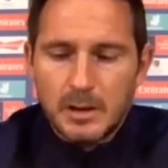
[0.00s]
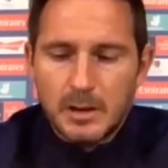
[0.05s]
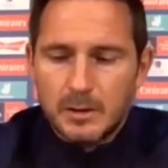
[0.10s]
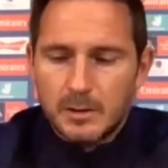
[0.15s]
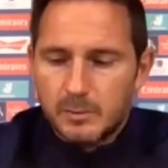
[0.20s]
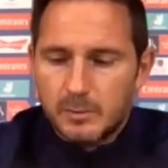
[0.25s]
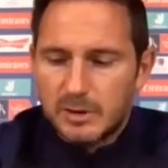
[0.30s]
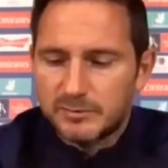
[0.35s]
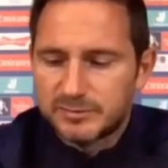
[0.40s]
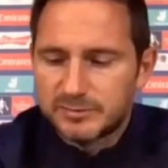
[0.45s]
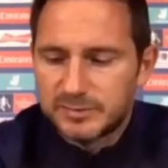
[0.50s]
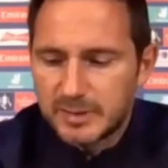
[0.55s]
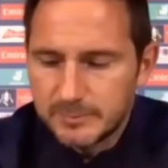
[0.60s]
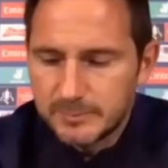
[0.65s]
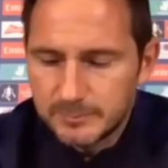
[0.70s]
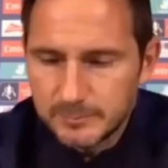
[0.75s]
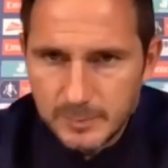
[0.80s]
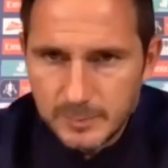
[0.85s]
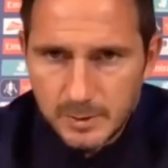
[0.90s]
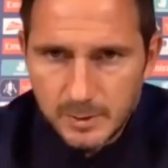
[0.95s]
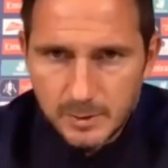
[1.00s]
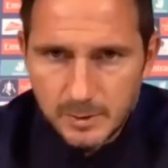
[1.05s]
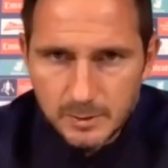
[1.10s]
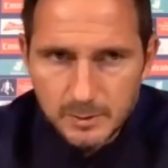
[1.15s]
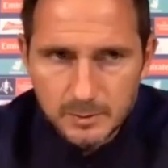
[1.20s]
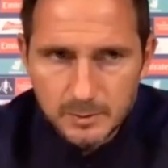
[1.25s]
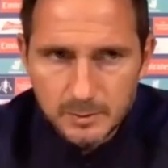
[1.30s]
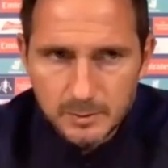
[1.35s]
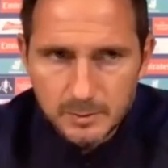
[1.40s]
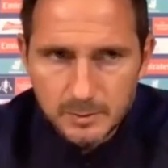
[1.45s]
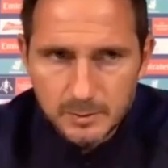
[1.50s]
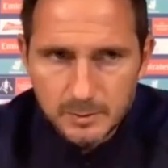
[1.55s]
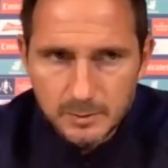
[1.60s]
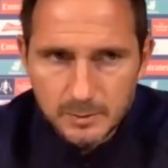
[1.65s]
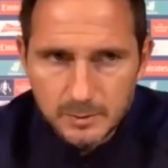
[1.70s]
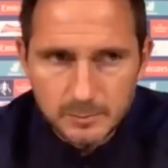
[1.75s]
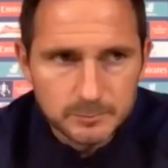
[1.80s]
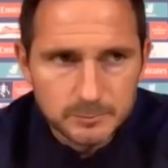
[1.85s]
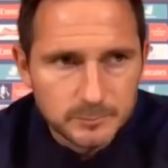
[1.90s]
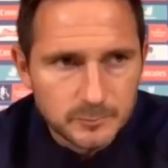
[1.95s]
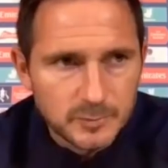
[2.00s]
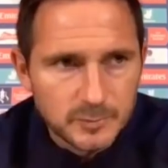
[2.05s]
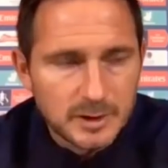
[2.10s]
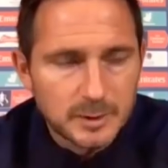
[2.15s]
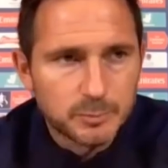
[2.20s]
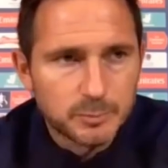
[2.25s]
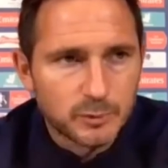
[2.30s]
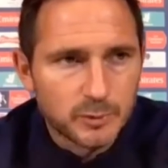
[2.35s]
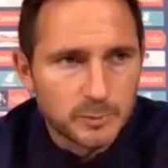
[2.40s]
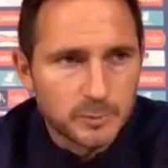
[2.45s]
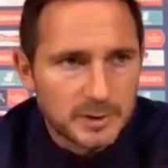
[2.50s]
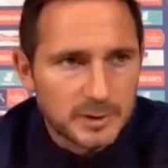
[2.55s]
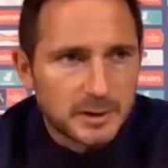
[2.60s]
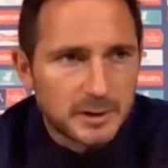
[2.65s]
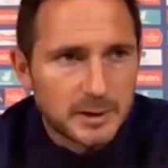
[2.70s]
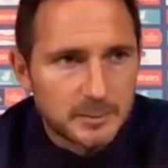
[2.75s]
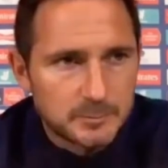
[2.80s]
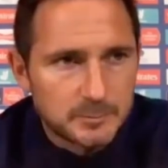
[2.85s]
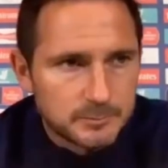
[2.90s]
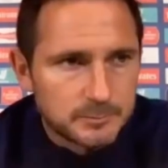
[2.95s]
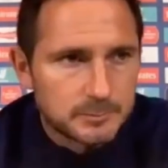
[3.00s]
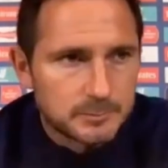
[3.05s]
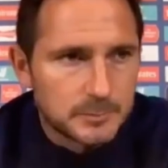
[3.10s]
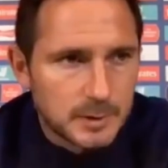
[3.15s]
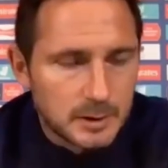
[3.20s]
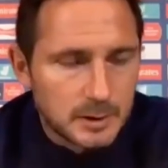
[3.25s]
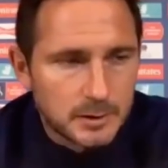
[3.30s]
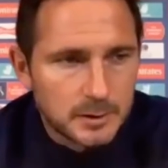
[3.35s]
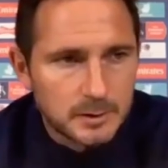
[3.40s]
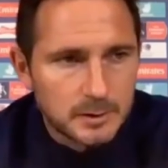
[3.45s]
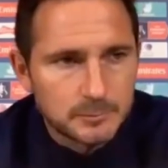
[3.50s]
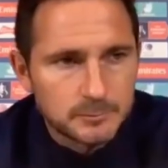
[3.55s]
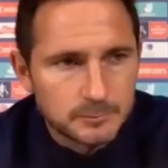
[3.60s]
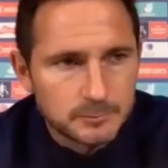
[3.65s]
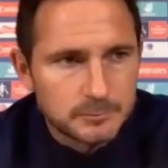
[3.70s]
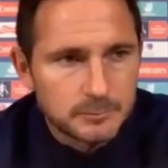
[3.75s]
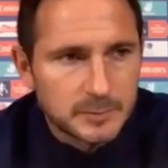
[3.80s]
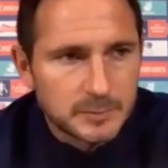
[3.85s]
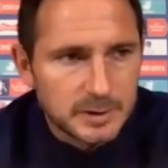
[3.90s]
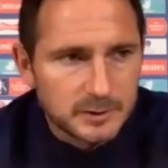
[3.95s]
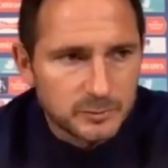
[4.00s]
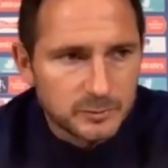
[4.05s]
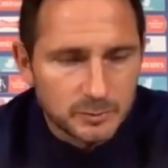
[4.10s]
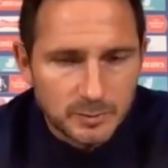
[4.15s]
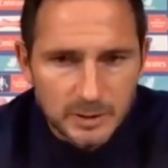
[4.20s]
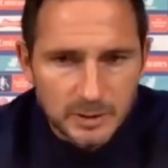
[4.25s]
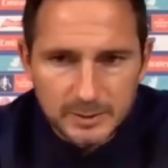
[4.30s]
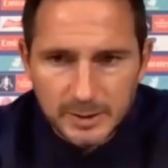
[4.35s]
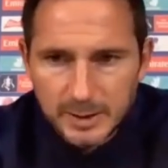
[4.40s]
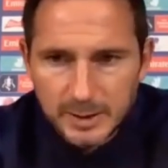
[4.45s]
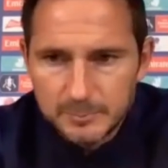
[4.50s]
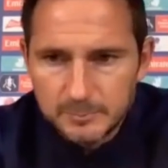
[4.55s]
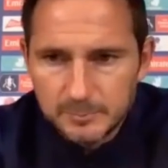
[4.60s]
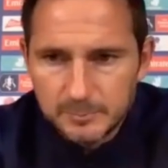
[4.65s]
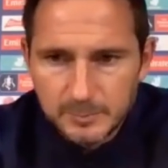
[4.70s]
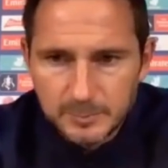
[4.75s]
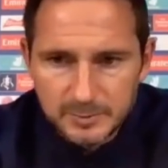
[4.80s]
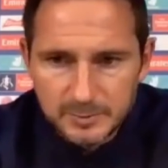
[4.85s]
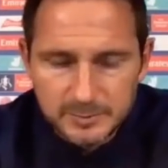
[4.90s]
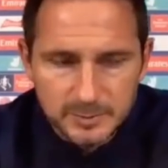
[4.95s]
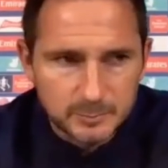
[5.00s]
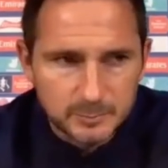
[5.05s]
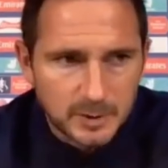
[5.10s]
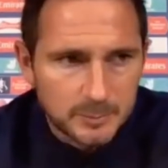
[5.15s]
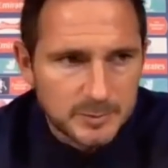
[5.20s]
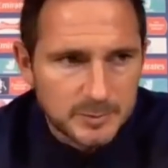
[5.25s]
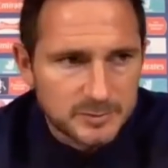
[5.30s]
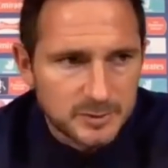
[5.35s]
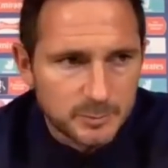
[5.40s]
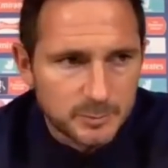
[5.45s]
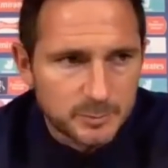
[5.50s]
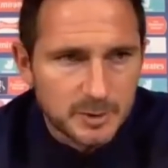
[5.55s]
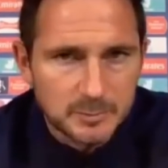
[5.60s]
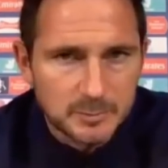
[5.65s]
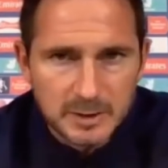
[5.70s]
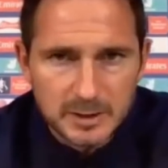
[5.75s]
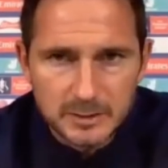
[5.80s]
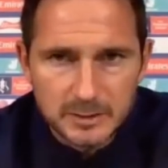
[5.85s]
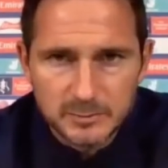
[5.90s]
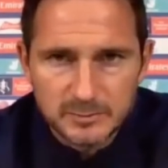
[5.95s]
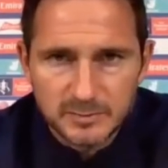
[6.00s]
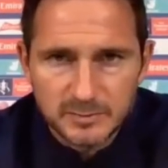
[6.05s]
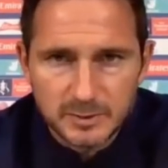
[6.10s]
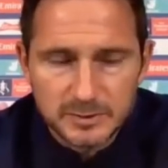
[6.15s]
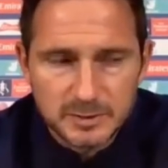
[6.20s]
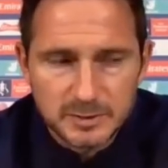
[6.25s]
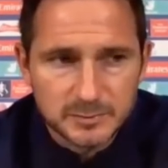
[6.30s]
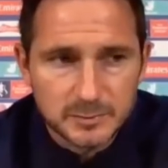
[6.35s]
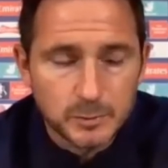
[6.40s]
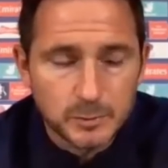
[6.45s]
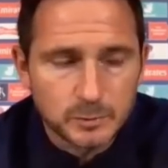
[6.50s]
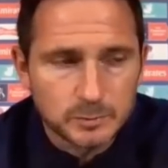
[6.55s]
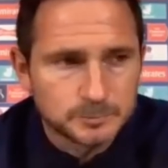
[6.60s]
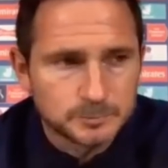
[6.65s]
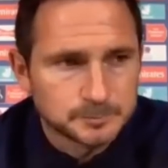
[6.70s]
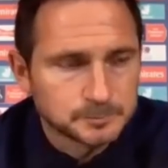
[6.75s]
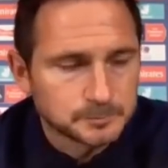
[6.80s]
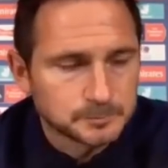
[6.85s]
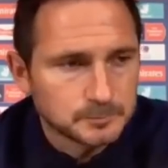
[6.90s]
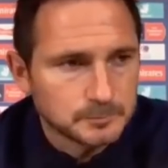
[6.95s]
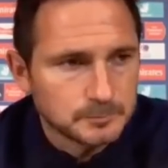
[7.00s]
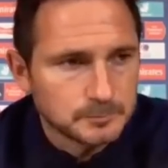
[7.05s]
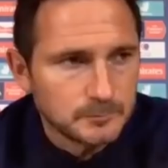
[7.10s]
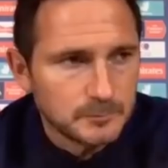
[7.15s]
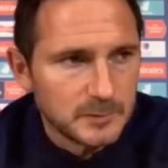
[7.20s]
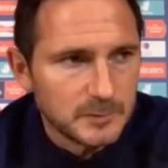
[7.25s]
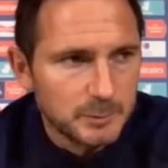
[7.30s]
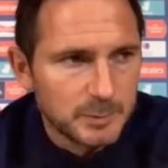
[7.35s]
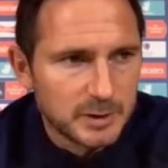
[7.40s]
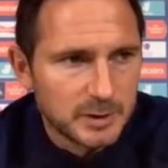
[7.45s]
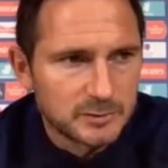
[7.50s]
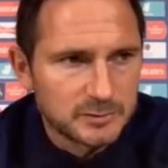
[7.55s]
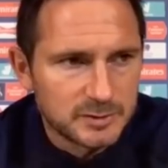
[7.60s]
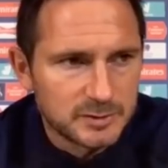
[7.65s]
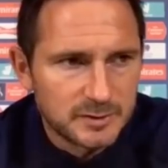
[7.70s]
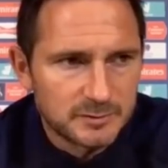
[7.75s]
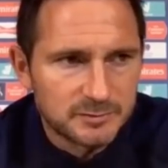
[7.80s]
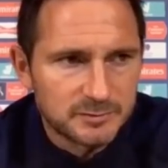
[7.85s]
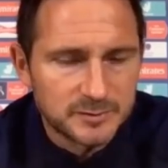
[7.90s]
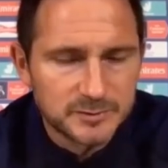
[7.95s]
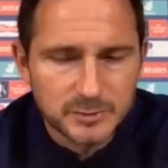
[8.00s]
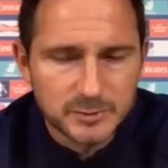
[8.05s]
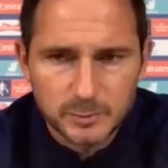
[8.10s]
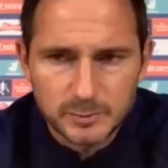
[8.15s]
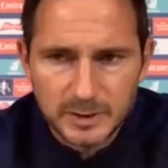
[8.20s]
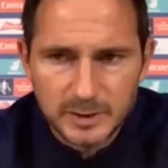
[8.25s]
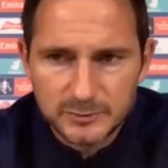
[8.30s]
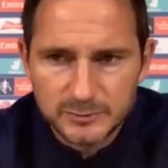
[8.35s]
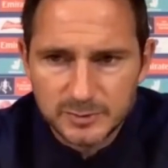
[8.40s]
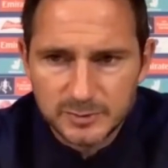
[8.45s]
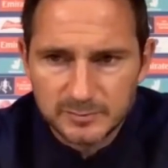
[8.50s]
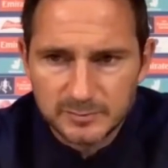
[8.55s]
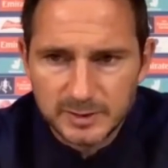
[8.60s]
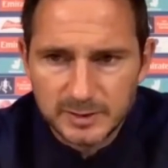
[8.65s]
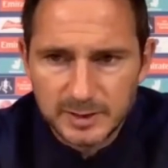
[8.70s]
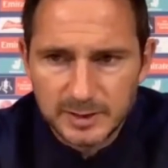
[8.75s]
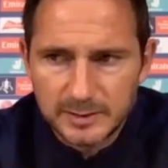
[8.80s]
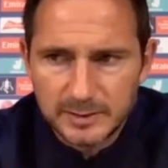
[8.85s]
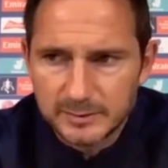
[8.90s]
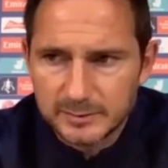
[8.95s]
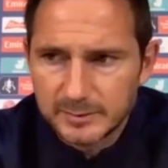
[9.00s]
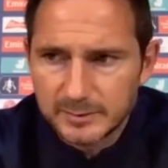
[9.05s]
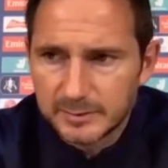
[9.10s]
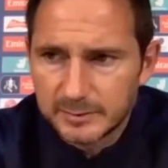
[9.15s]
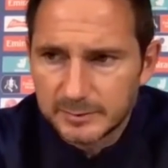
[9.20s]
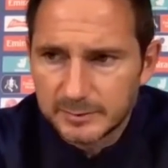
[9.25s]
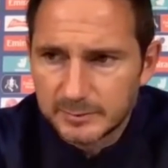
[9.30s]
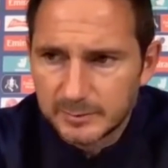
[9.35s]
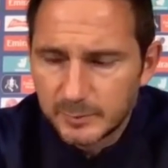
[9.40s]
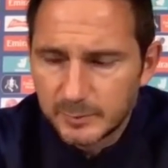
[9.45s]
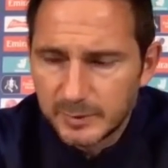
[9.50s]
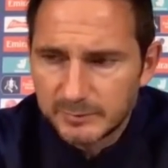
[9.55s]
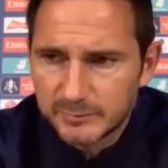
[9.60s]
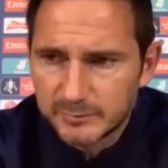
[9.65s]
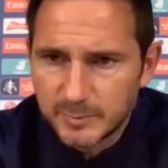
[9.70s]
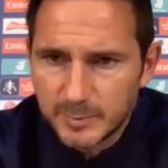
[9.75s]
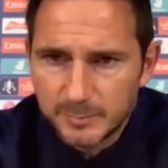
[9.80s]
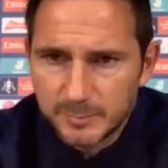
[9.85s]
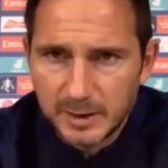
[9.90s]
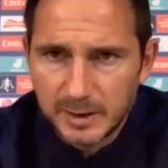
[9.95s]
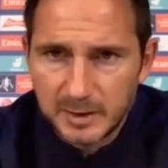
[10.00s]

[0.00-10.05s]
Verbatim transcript: Well, I've seen real improvement in him in his all-round game. I think coming to the Premier League was very difficult because of the physical nature of the league, and we have to remember